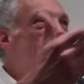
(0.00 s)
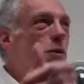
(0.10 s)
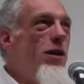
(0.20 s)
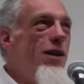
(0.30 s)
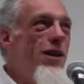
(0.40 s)

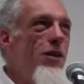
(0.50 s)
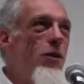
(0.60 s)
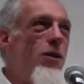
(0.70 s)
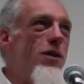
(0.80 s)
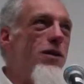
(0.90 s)
Marini,
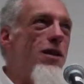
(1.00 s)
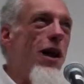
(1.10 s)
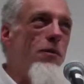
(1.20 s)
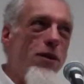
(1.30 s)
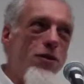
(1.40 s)
who is
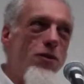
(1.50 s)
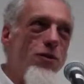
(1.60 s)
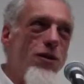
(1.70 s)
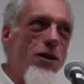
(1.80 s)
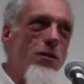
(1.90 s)
our Master of
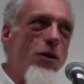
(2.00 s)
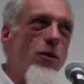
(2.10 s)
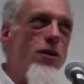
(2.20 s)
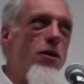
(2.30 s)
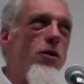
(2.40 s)

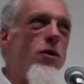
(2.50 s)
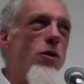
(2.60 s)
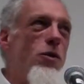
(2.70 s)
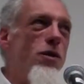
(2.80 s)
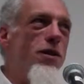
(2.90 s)
Ceremonies and also
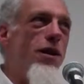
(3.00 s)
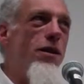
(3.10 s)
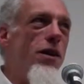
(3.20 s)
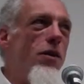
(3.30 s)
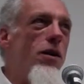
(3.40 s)
who
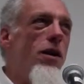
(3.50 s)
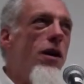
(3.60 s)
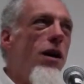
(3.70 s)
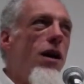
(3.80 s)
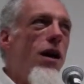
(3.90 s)
designed
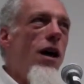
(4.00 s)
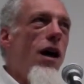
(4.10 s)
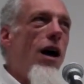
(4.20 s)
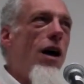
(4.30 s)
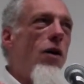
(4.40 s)

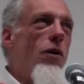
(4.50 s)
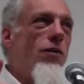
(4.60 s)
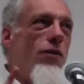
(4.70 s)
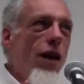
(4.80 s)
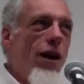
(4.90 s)
our
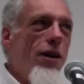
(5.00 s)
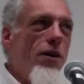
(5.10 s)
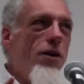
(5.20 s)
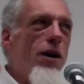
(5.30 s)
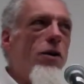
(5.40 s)

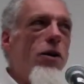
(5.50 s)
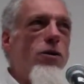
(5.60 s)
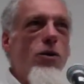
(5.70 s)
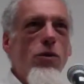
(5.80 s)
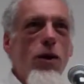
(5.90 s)
flyer and
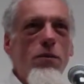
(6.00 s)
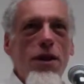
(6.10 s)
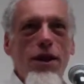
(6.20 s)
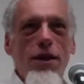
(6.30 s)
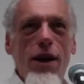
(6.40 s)
also
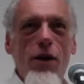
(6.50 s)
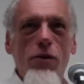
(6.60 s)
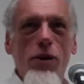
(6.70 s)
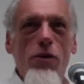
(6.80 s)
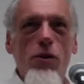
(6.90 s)
obtained our
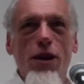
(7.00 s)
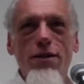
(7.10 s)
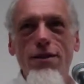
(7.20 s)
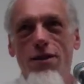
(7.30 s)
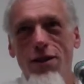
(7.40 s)
liquor
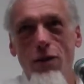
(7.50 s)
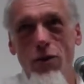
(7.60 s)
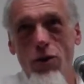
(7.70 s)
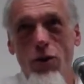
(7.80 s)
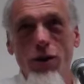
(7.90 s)
license, because I was
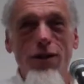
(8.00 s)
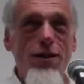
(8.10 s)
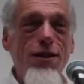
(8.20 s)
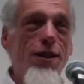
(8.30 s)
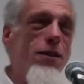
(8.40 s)
just going to
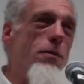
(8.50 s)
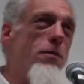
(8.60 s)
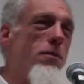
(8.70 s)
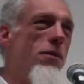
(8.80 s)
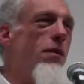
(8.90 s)
sneak but
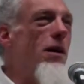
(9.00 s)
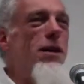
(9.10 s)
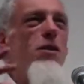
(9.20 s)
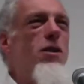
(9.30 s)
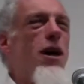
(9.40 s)

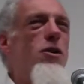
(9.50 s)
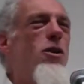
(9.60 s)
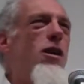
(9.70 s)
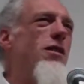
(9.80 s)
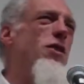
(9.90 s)

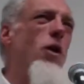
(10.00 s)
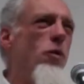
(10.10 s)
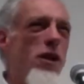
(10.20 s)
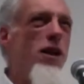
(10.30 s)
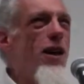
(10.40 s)
that's
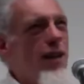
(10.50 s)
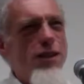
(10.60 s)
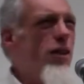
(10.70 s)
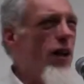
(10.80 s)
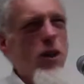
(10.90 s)

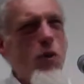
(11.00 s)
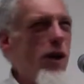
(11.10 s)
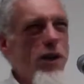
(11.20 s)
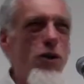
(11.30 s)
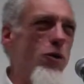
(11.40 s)
not the way
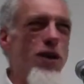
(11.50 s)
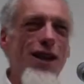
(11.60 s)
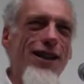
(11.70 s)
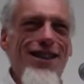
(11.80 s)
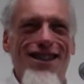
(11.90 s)
to do
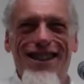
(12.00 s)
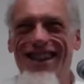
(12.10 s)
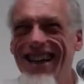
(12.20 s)
things.